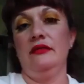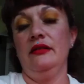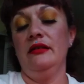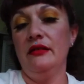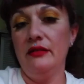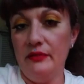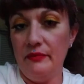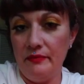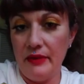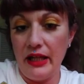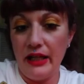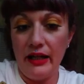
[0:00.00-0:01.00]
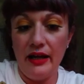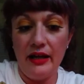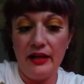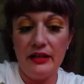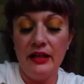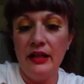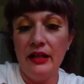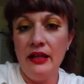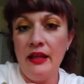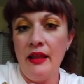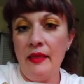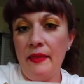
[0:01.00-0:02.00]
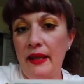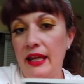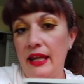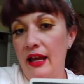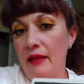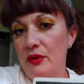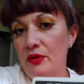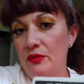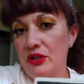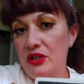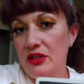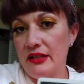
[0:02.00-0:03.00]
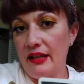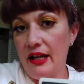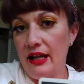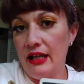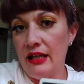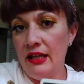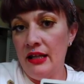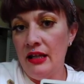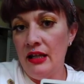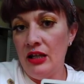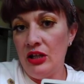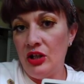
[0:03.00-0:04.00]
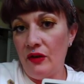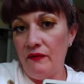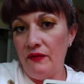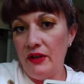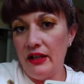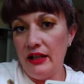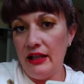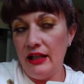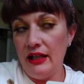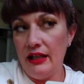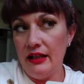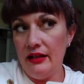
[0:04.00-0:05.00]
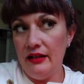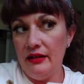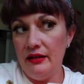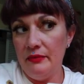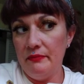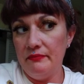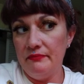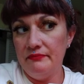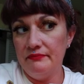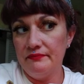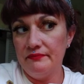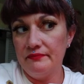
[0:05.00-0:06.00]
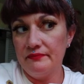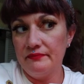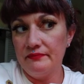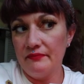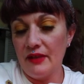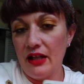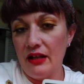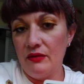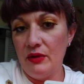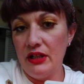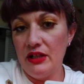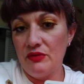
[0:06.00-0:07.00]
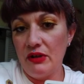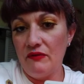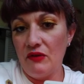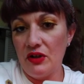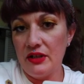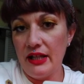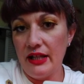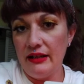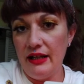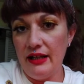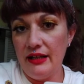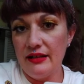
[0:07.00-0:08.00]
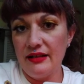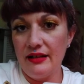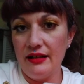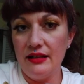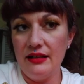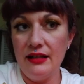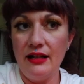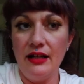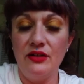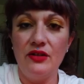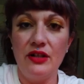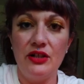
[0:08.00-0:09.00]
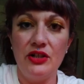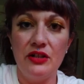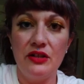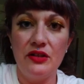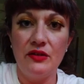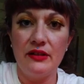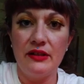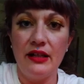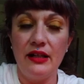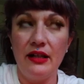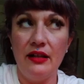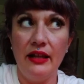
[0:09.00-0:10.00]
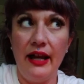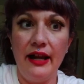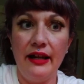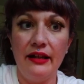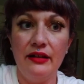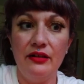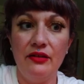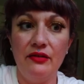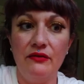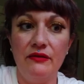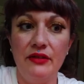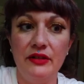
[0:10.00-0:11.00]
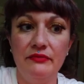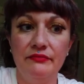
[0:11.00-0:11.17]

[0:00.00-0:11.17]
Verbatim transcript: Um, I got the camel, which is like you're feeling, um, when it's reversed like that, it's like dehydration. So it's like a lack of